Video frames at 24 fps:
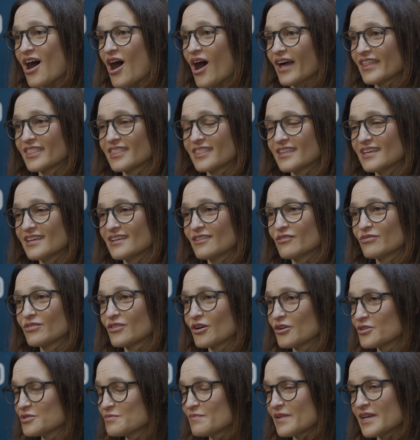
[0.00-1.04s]
I think
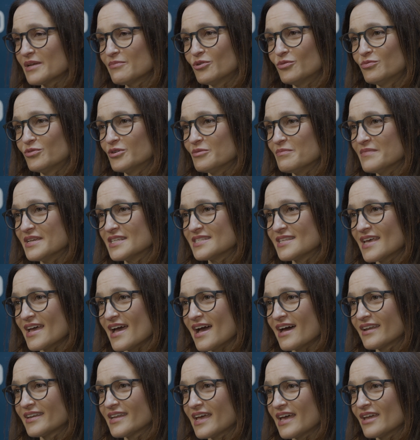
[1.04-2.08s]
those people would miss out,